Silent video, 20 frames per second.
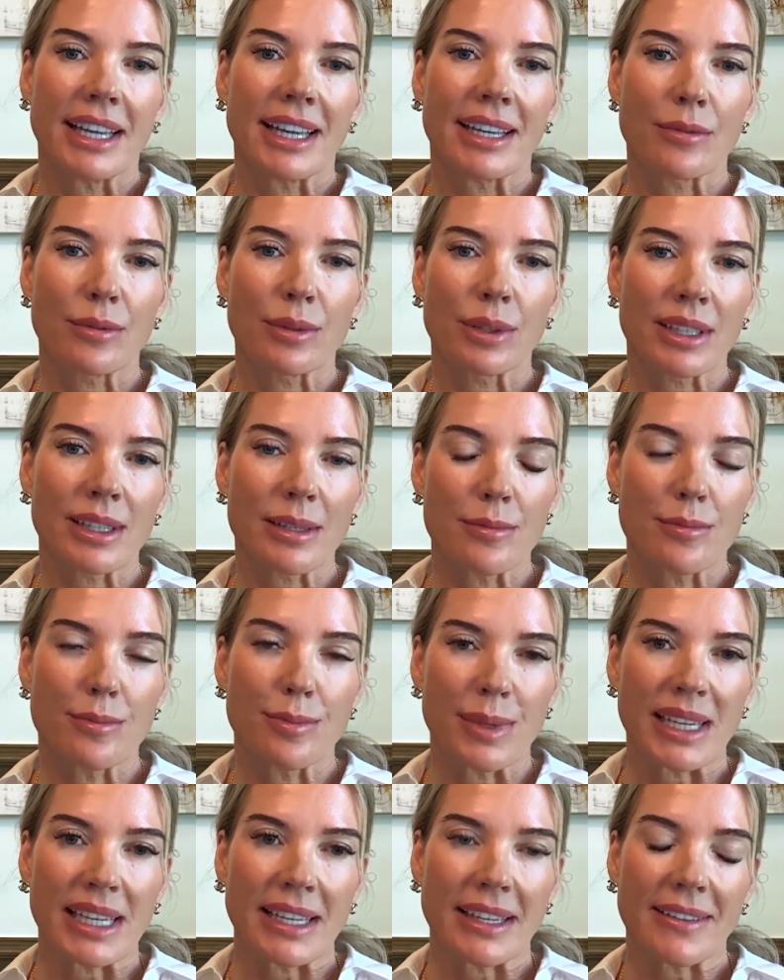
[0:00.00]
and really
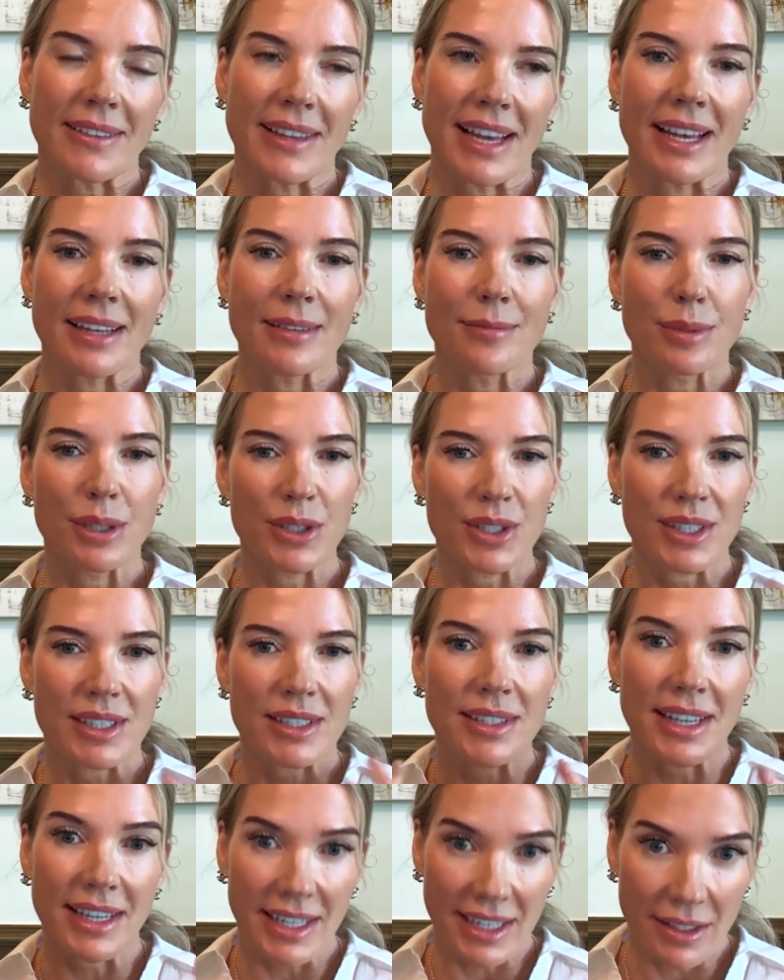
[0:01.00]
being that
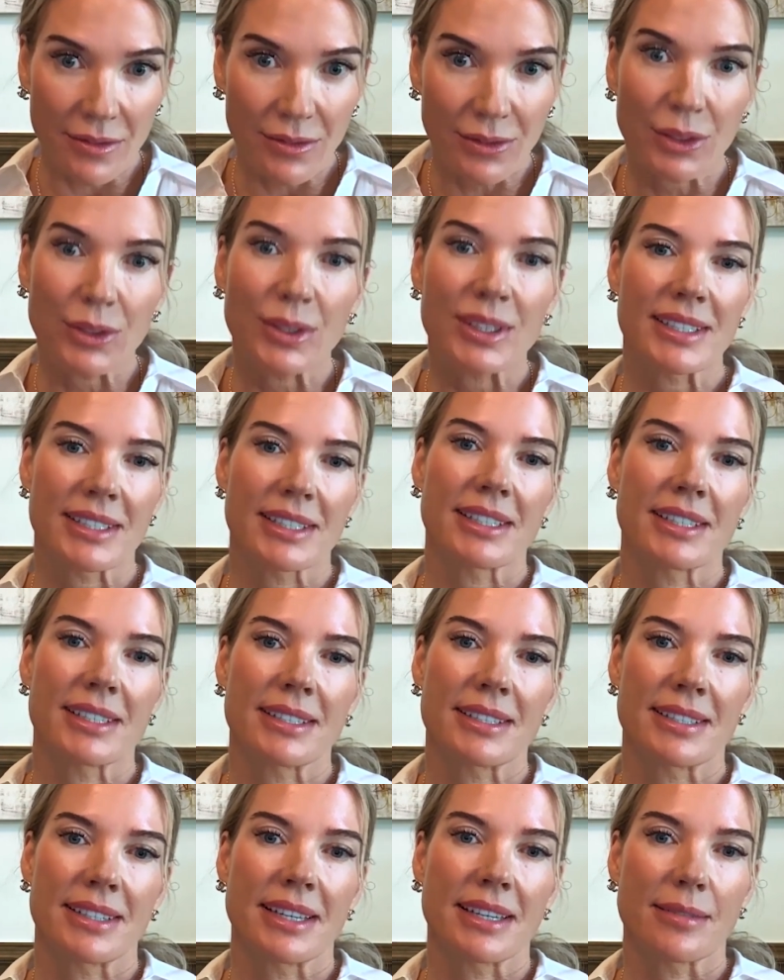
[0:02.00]
person that
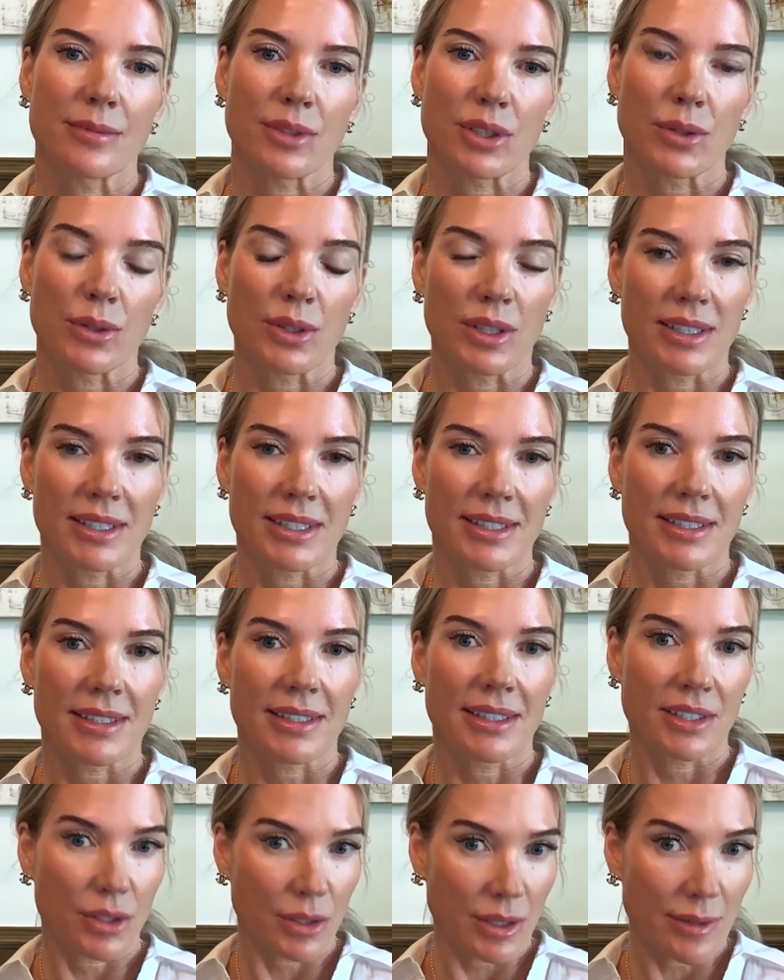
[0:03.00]
influences them towards
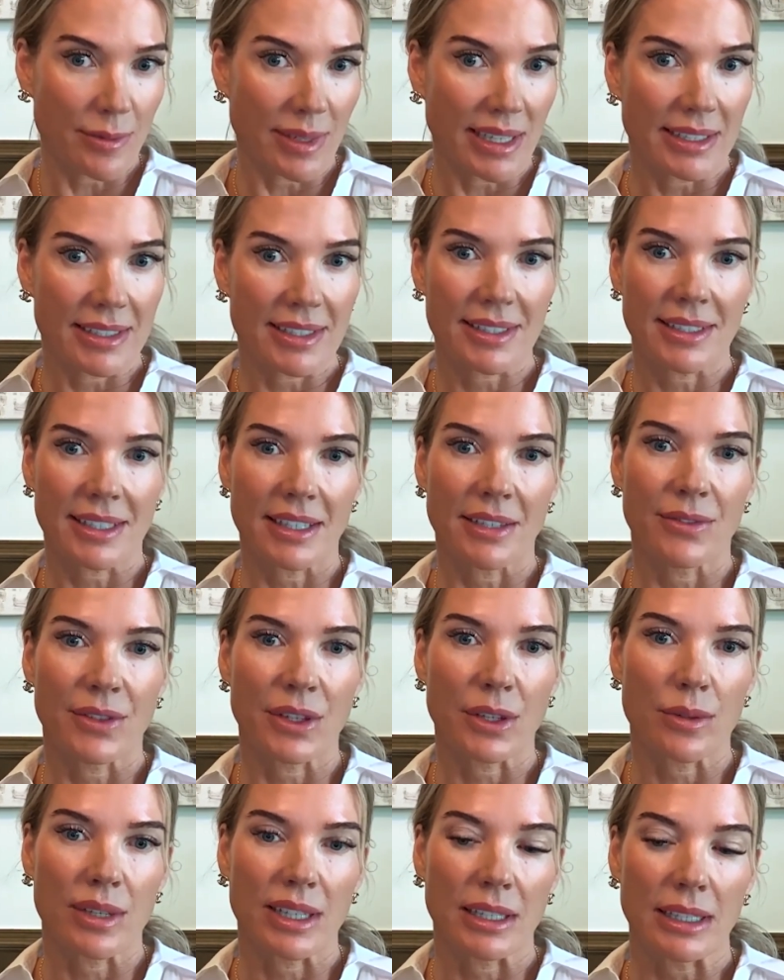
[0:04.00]
the treatment, if
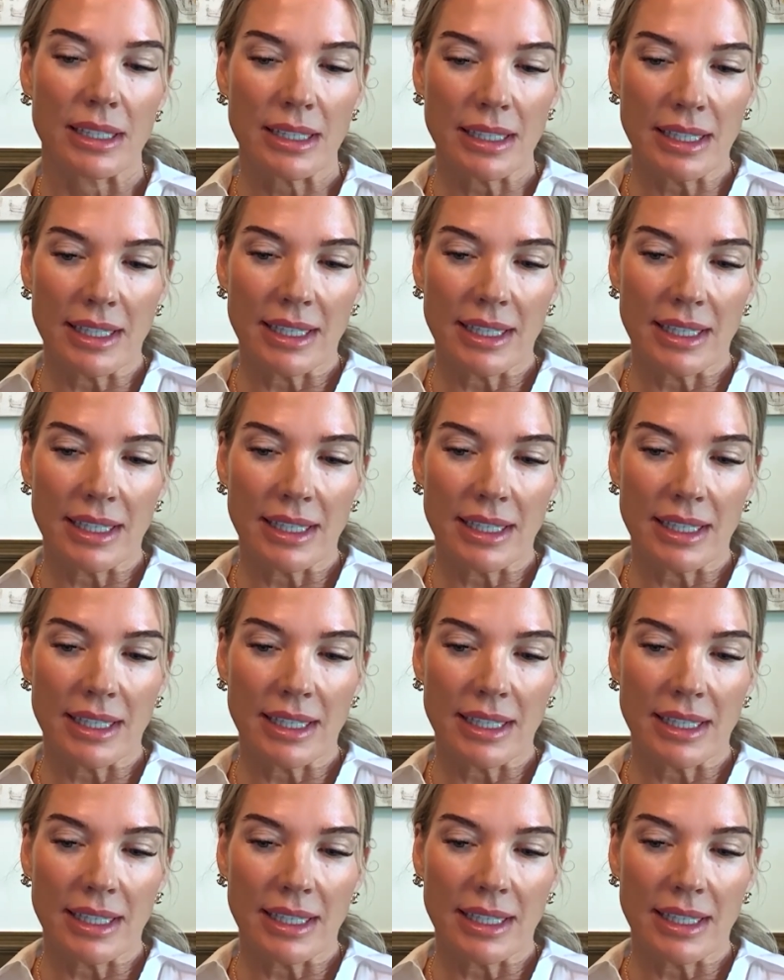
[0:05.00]
you will,